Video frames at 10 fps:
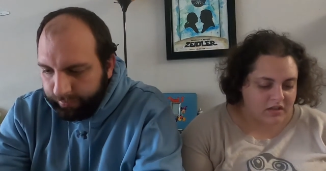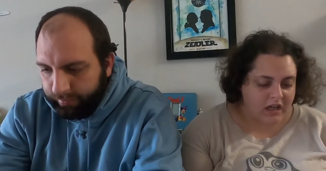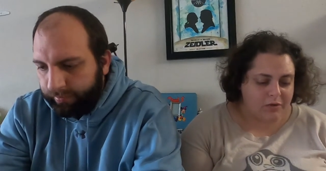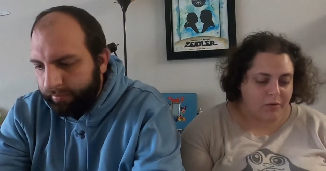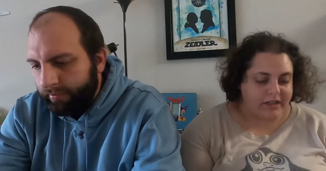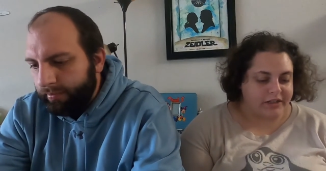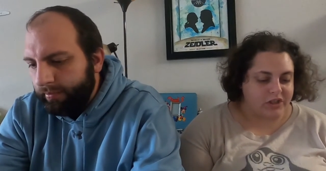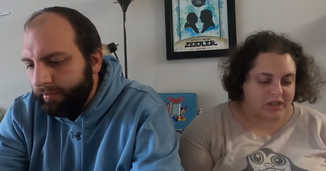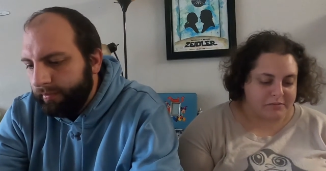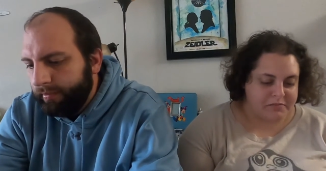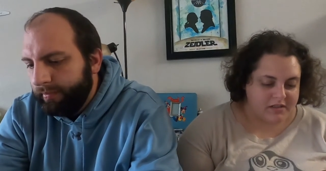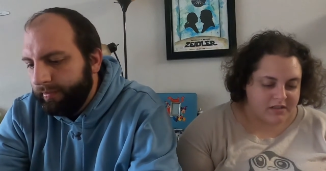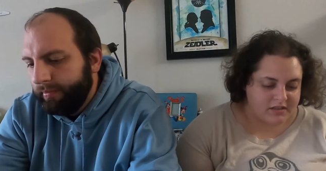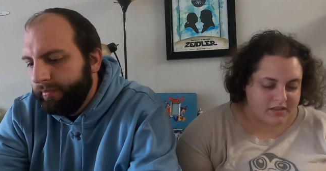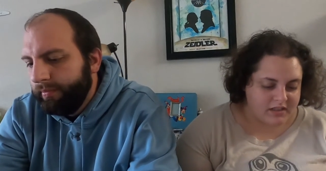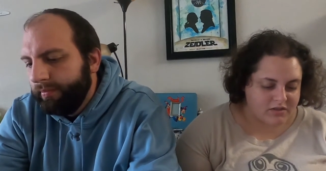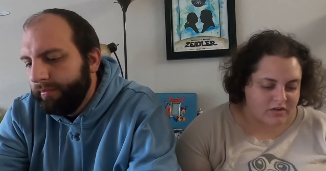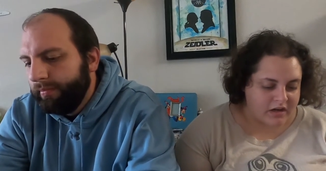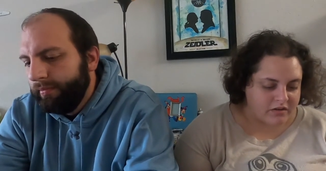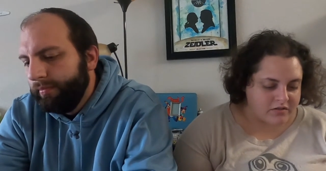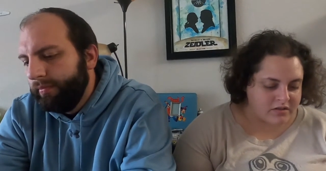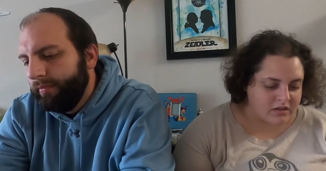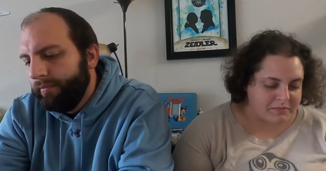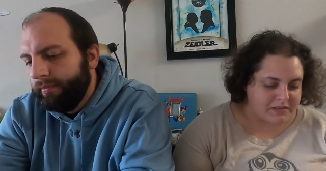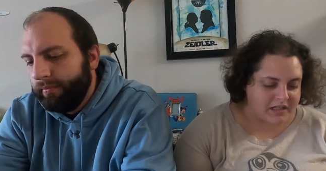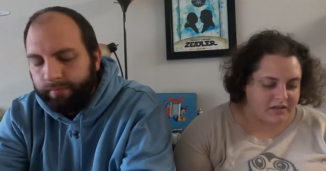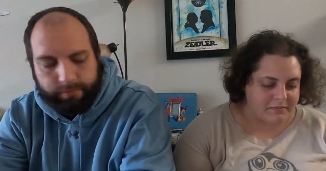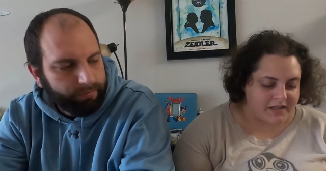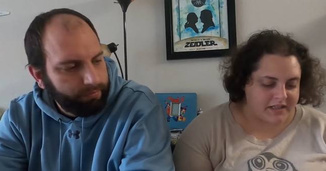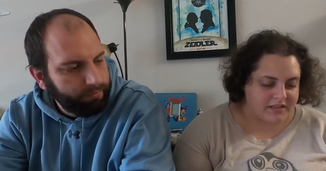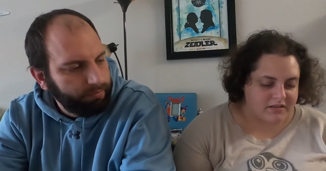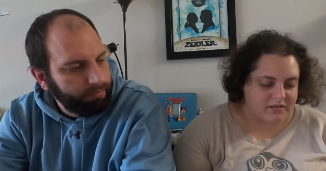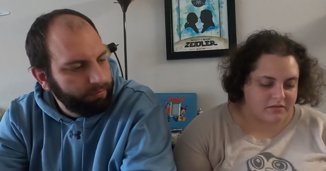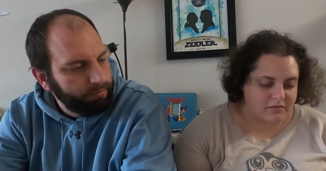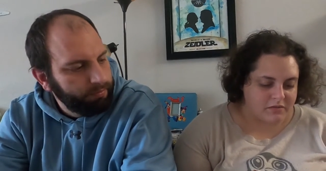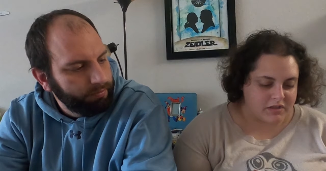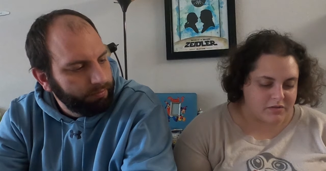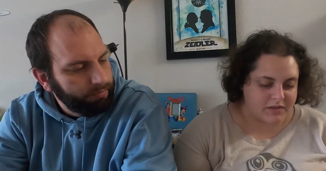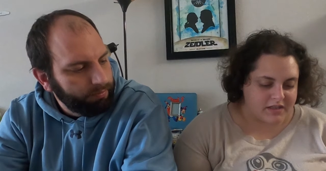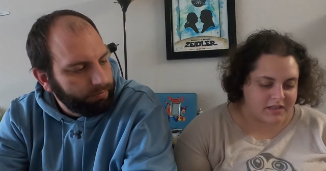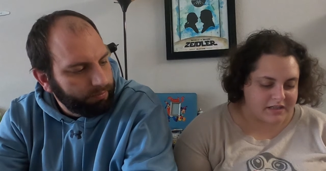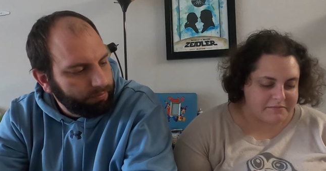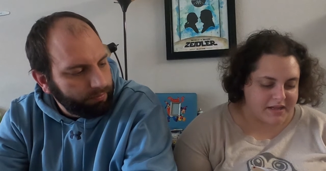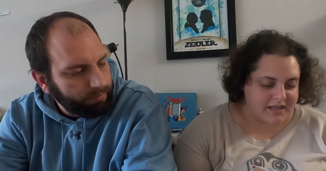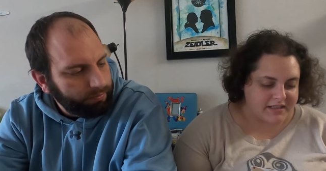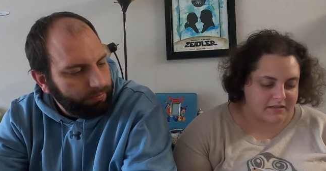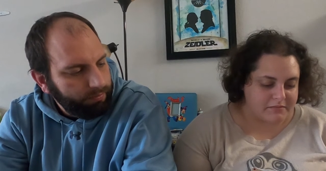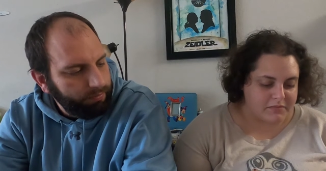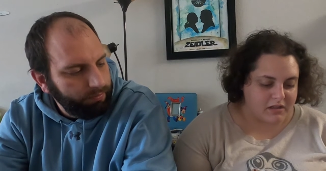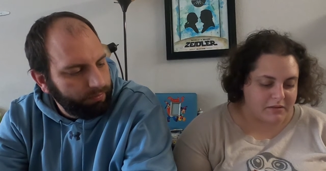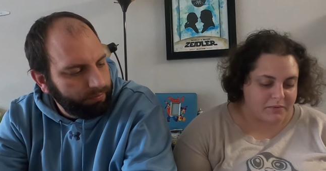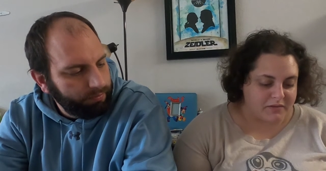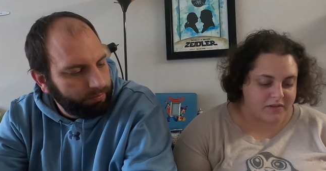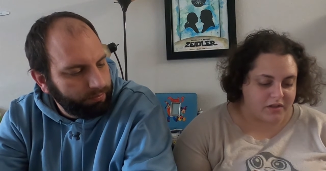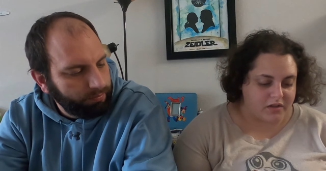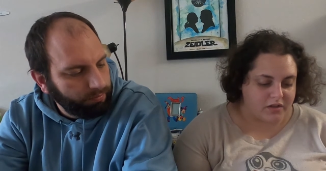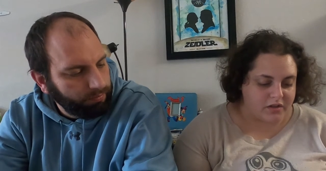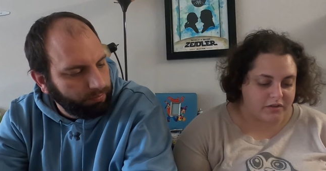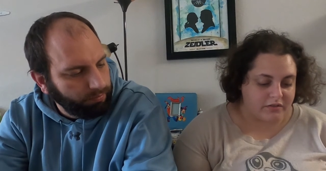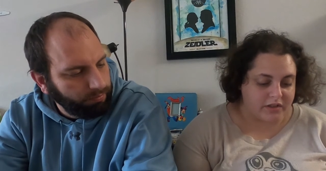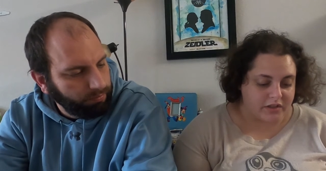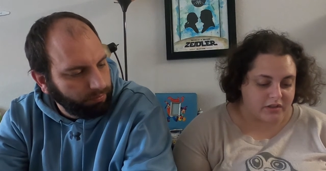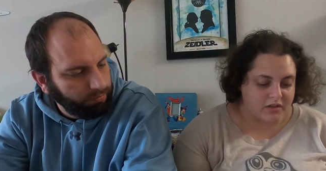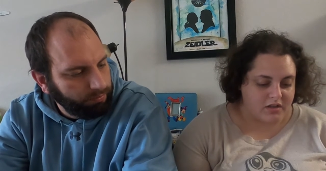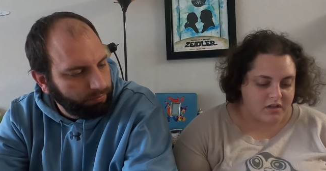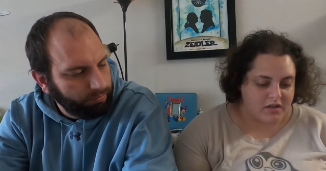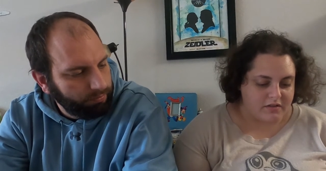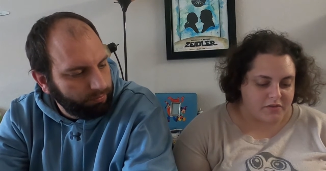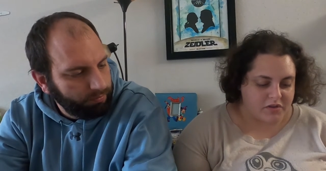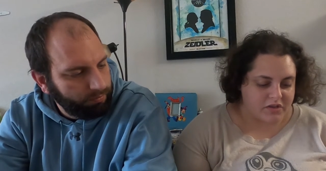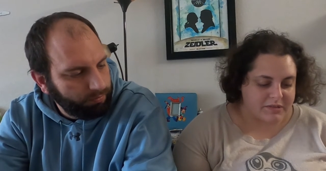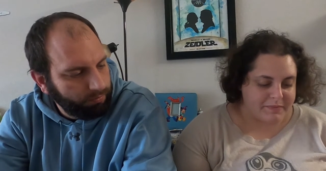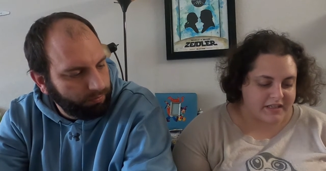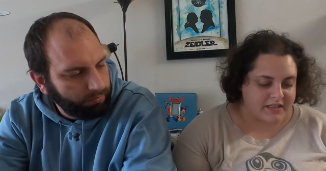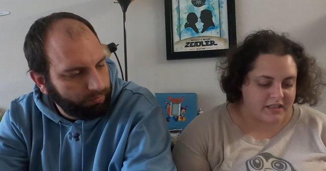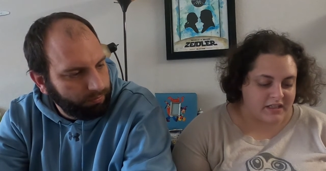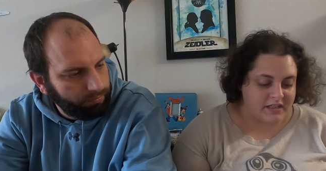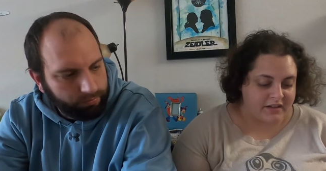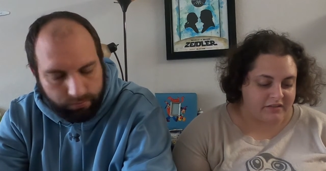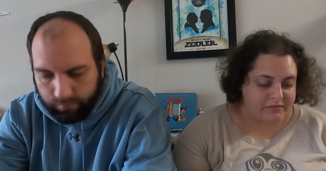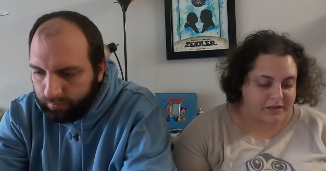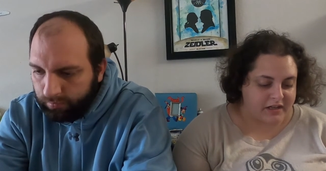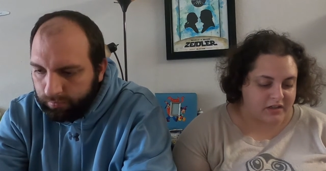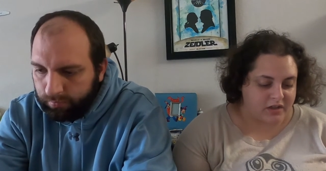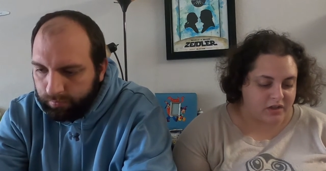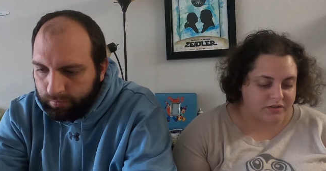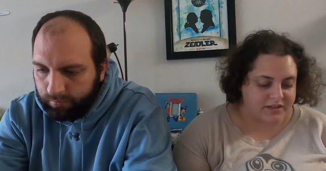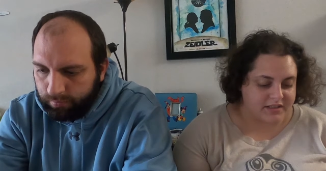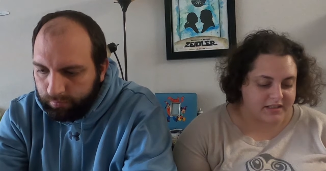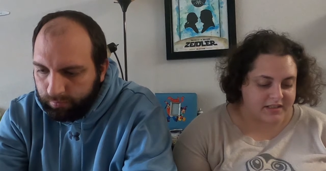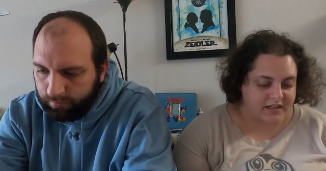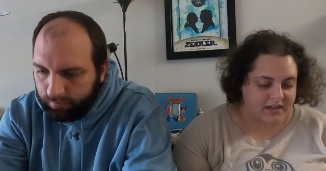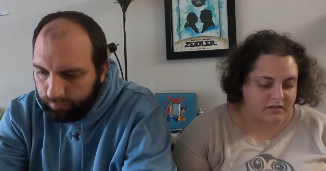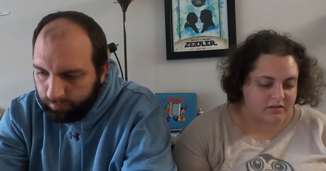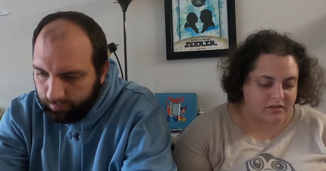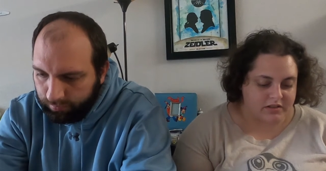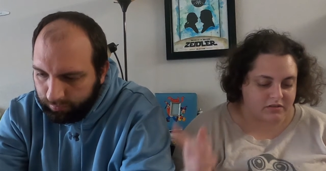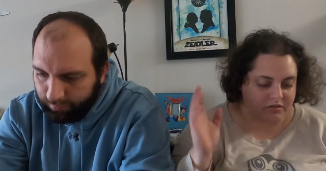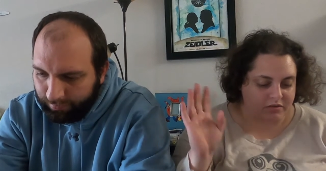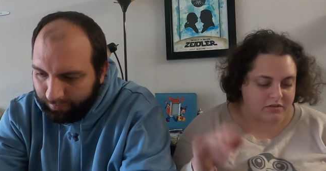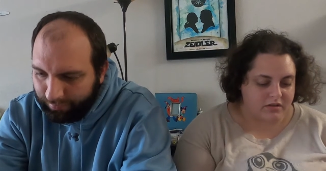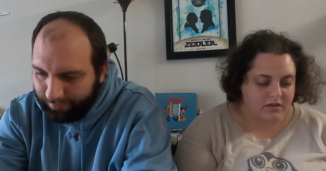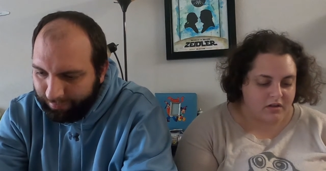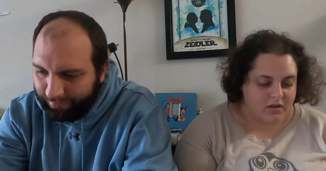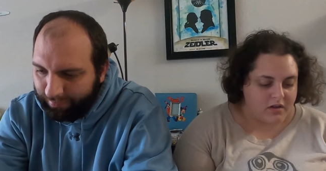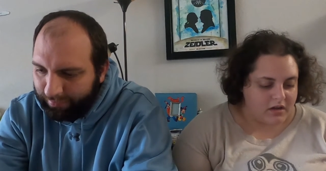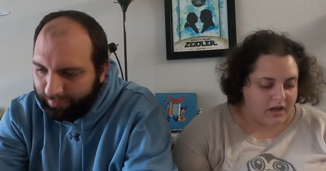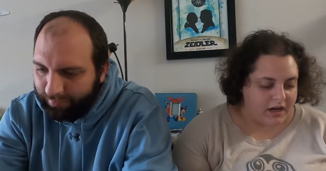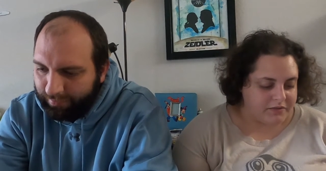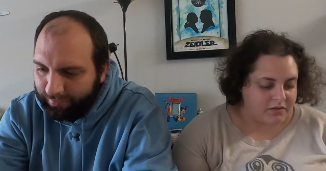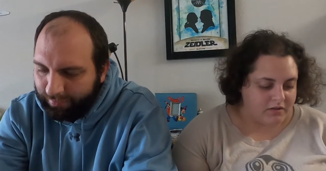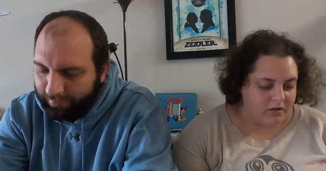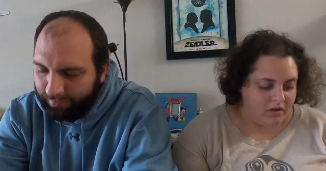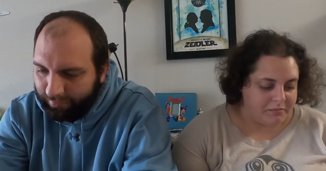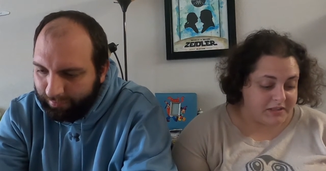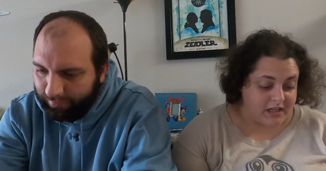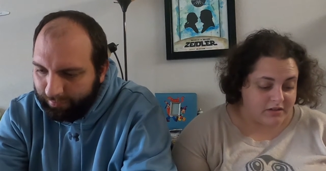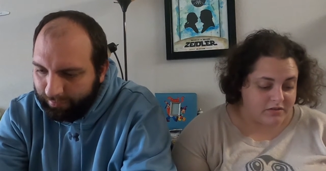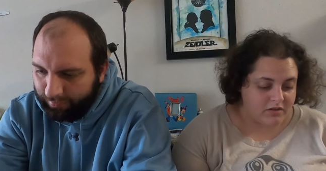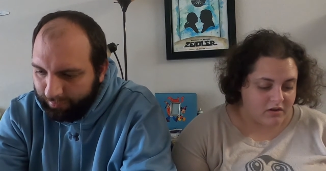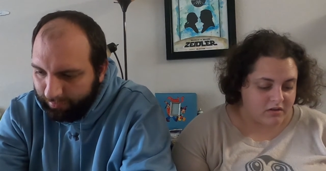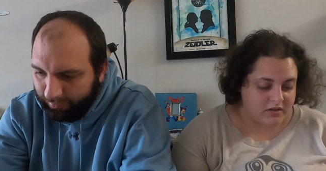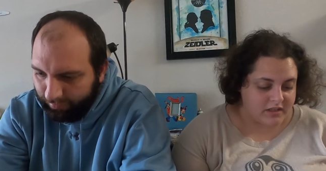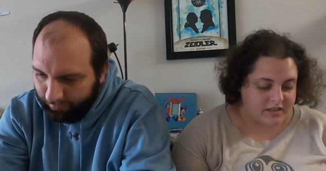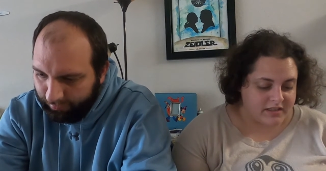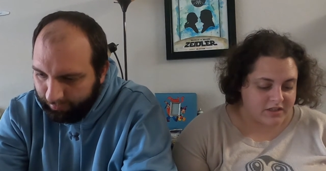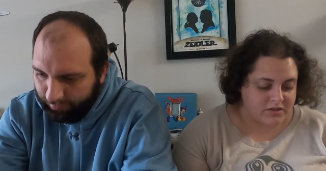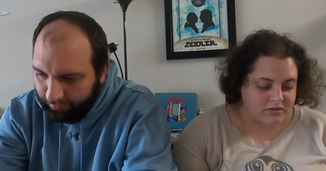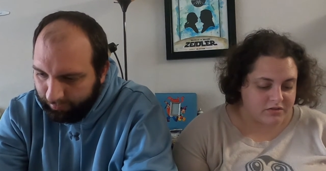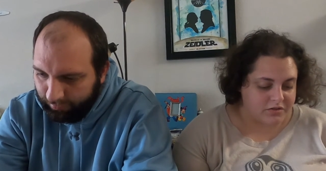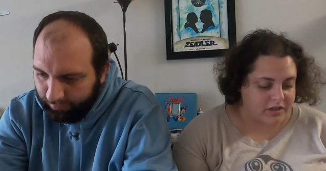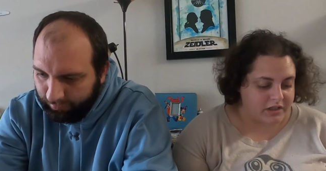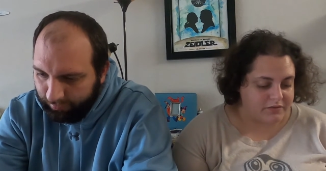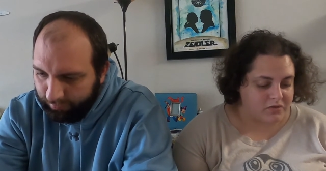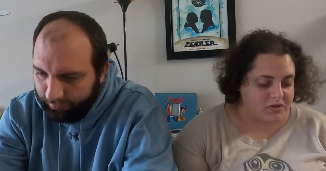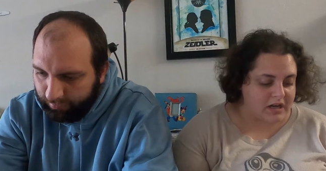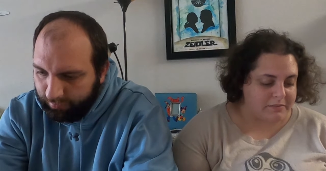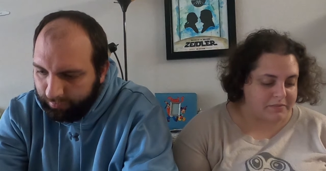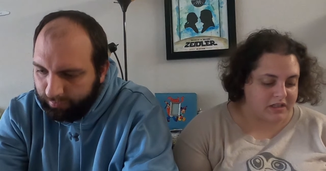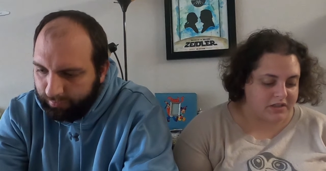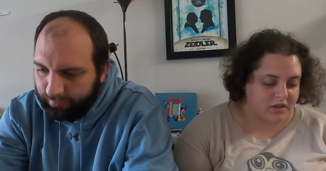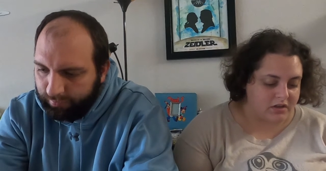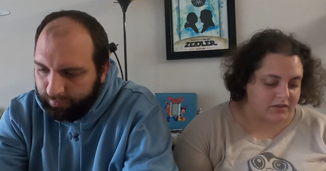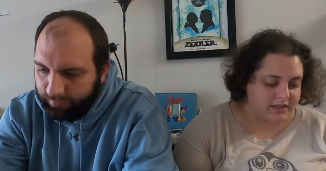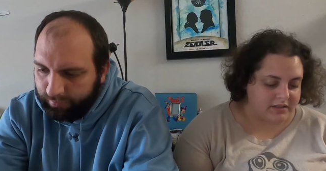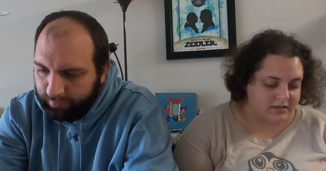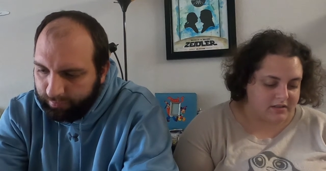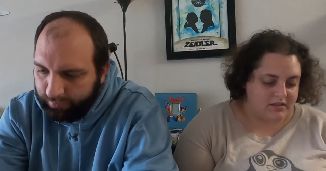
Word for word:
Speaker 1: Not quite a chip. These crackers are potato-based, which we think makes them a perfect courier for their spicy and aromatic curry seasoning. Oh, that's all yours. After all, potatoes are an essential ingredient for Japanese curry.